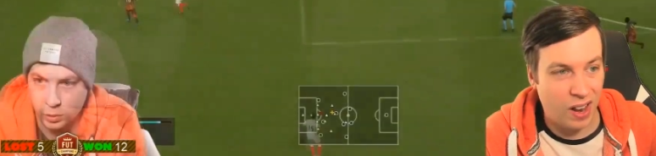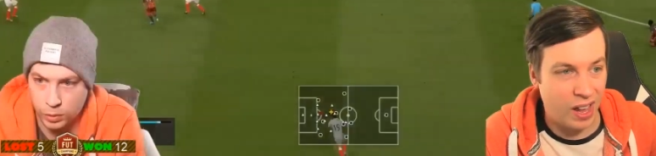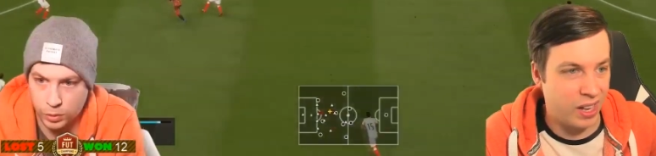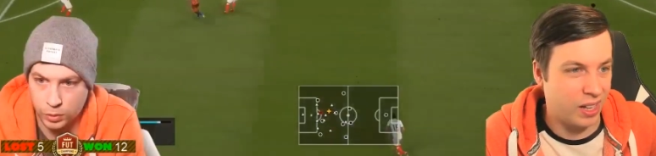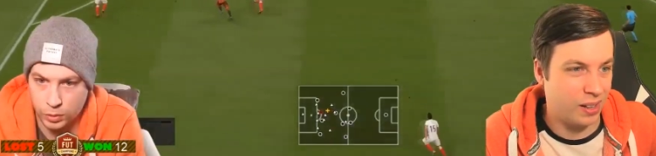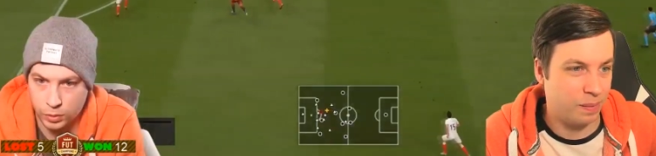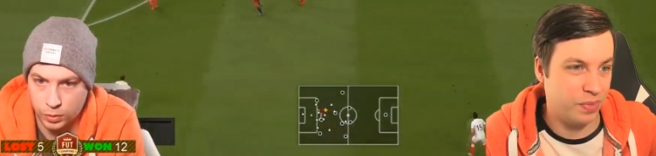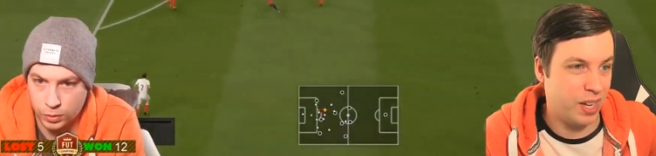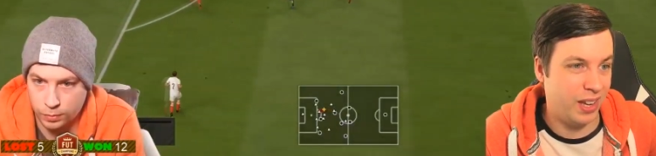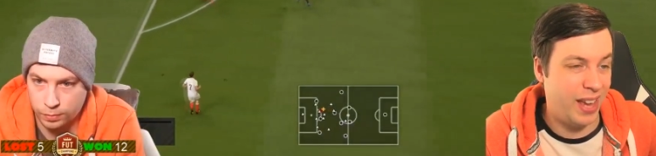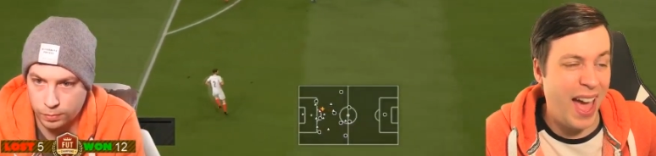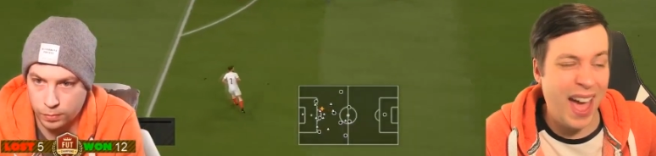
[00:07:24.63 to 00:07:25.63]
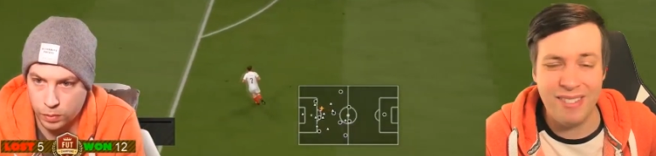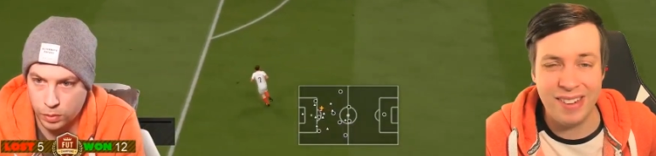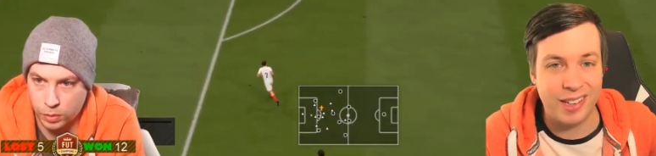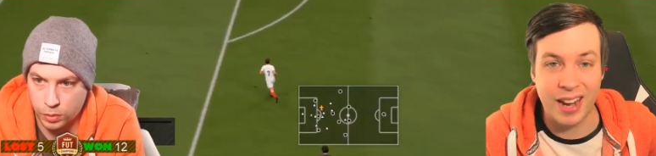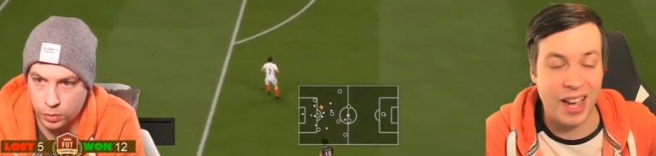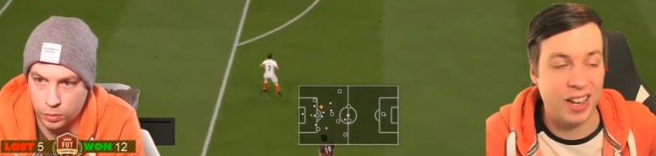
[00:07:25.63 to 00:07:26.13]
Speaker 1: Like, yeah,
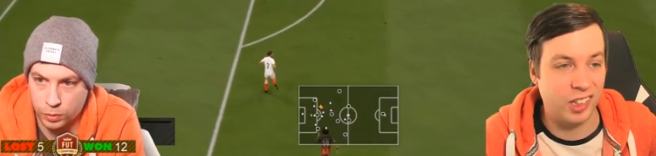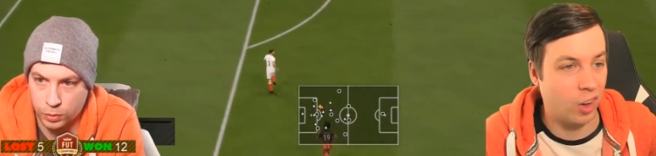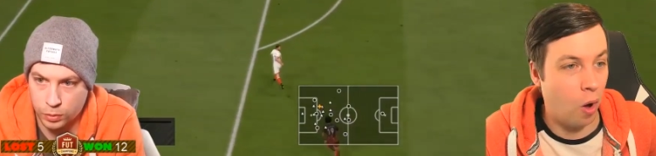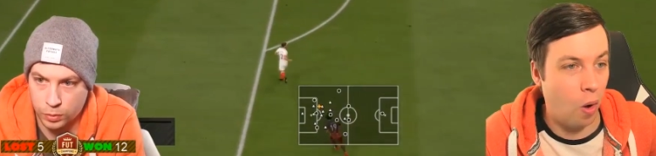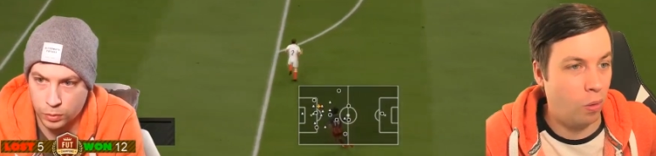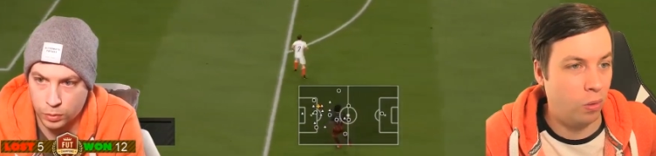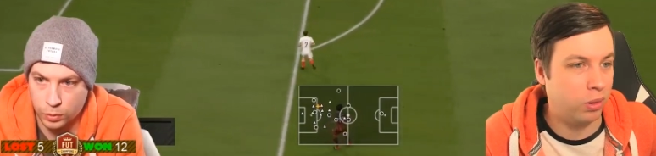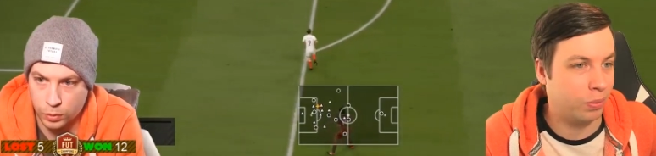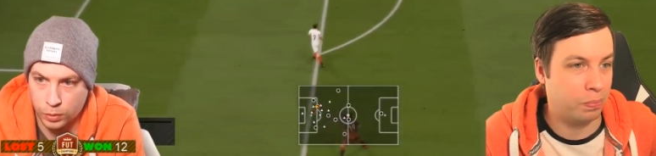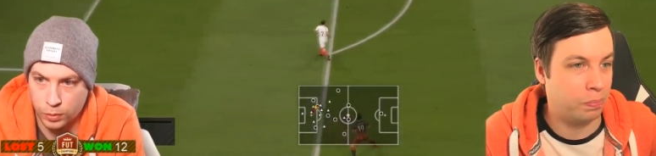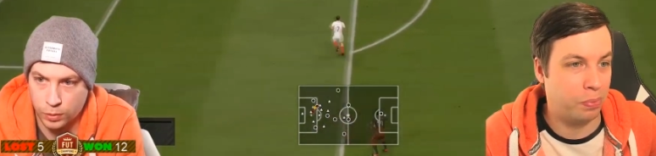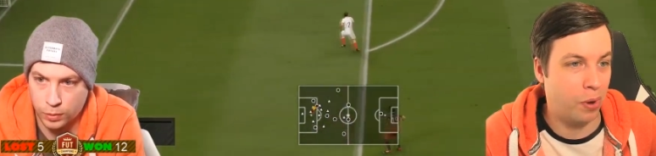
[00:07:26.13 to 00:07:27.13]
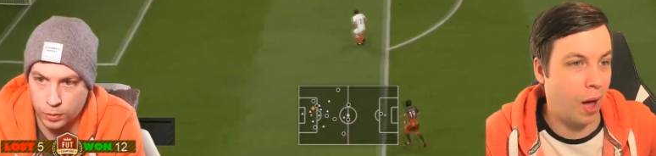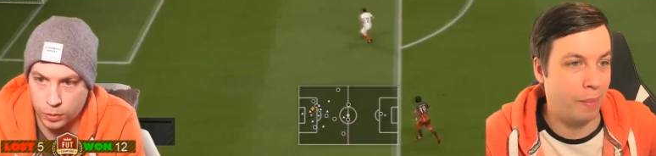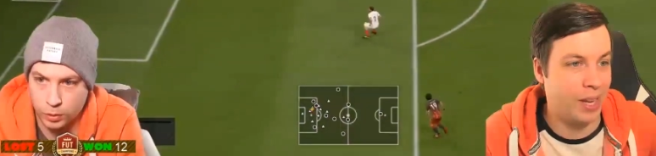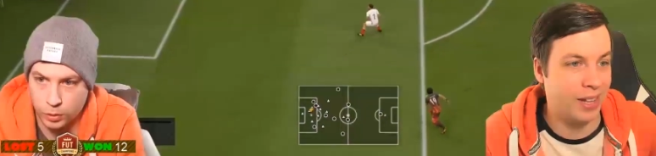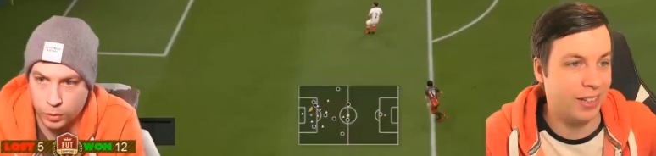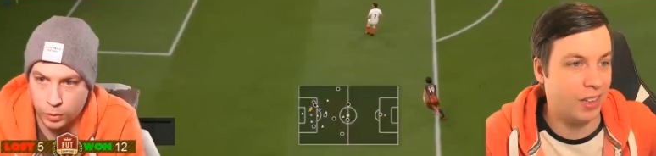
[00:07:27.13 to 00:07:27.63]
it's a nice goal, but
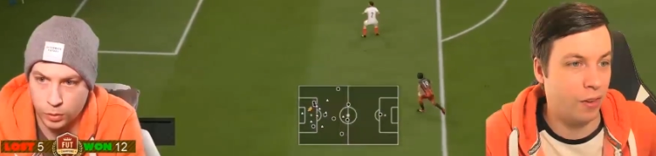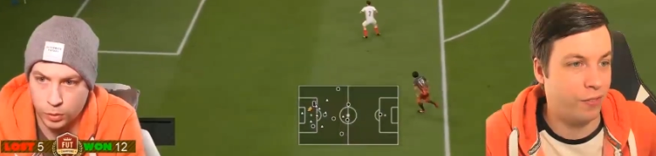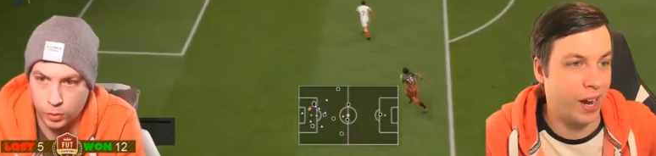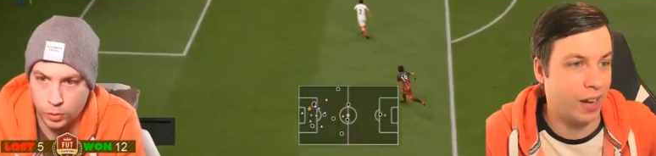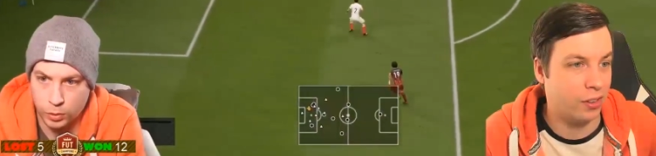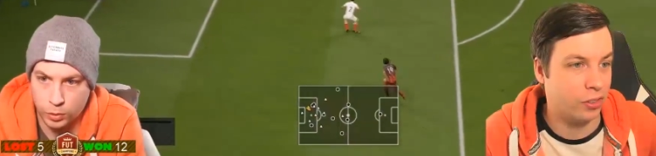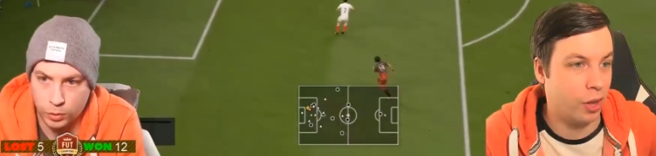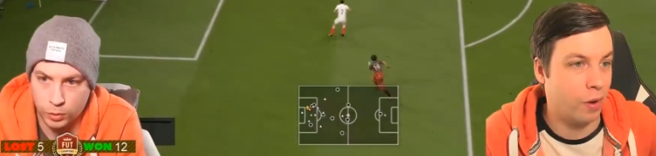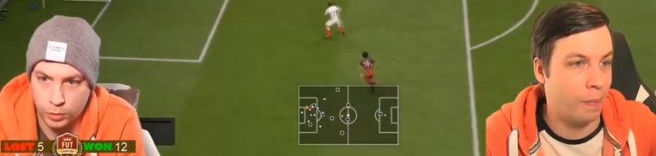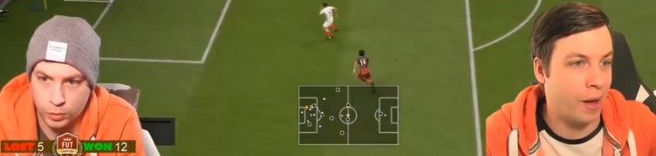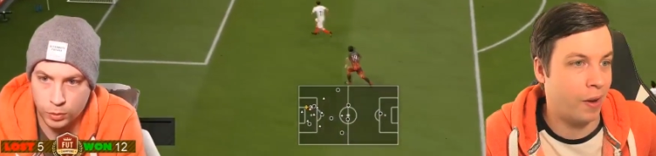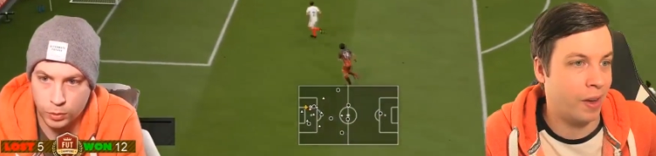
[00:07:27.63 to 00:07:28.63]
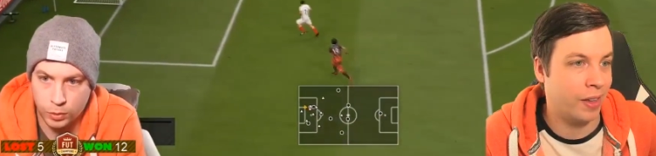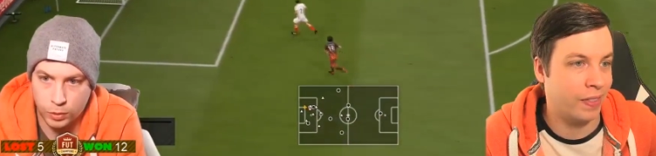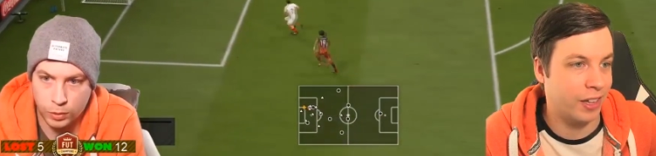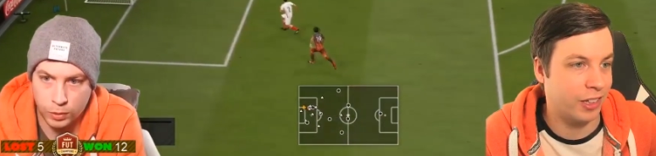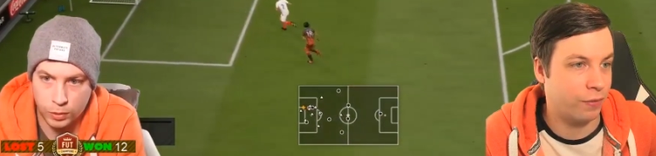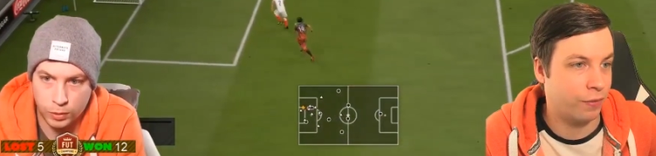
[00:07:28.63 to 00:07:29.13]
I mean, there's nothing I could do about it,
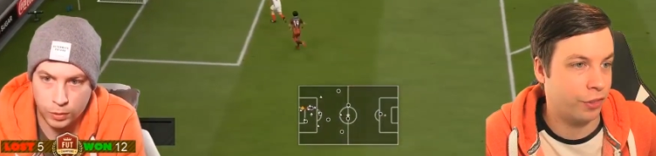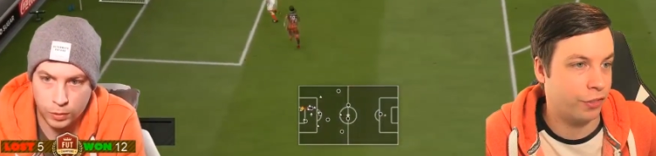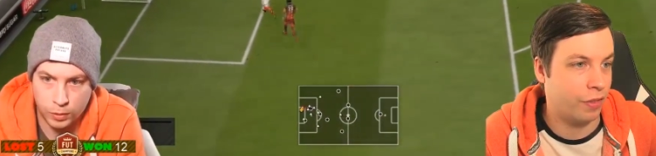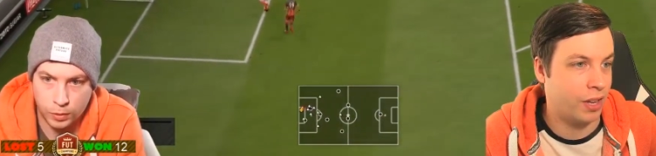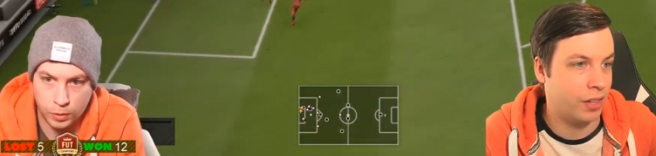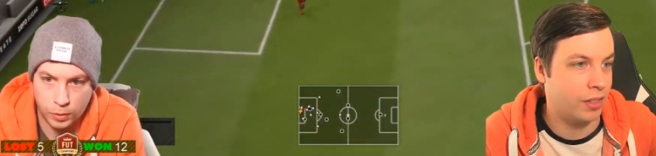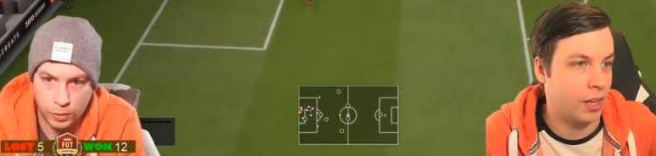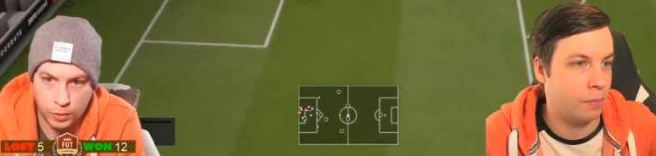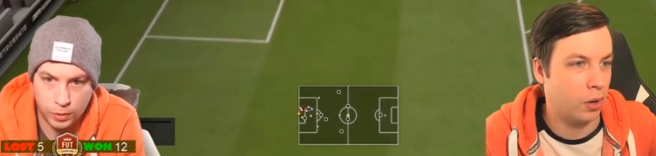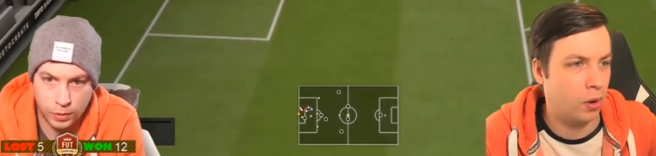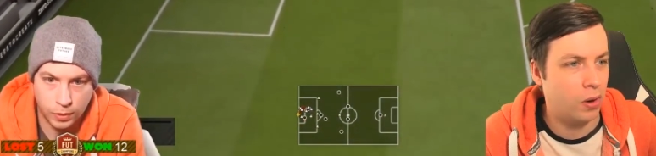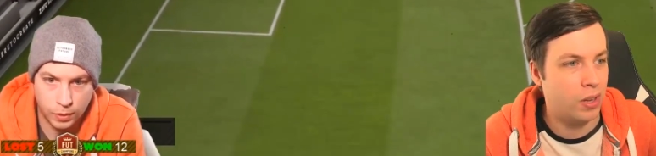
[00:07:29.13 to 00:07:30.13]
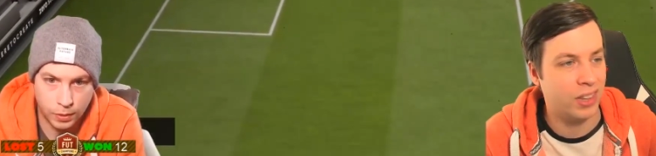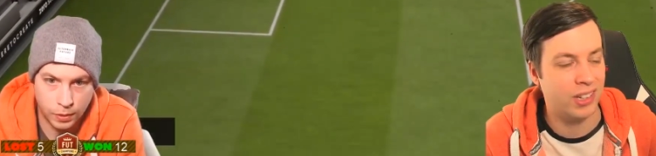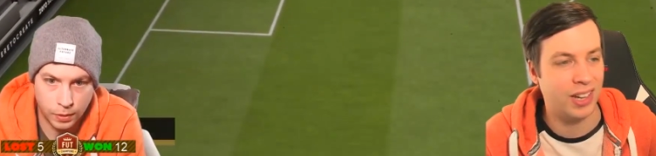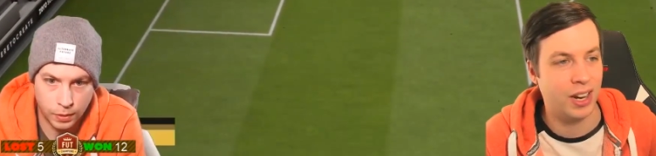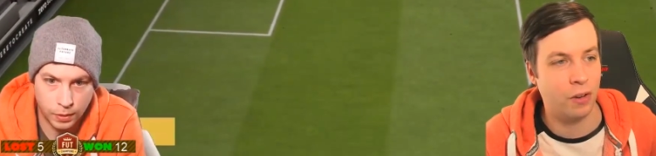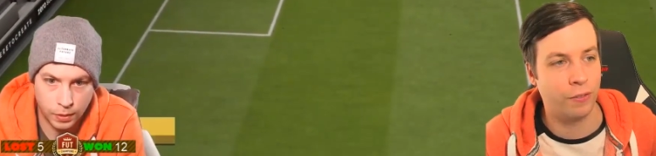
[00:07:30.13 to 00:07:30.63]
and that's the frustrating thing. But look at
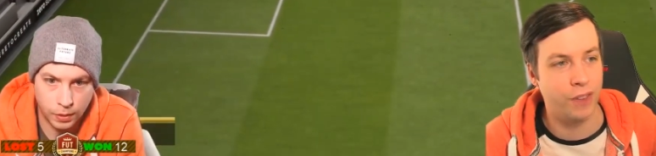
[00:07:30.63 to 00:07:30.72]
this little